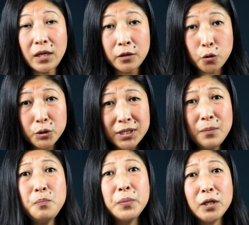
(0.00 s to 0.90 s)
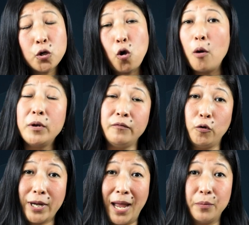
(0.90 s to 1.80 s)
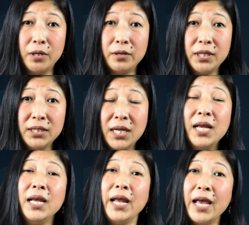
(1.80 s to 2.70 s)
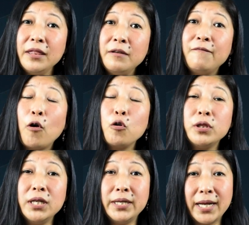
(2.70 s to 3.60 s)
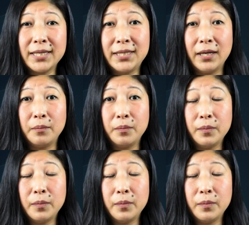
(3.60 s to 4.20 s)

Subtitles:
those simple common vocabularies and then follow the next step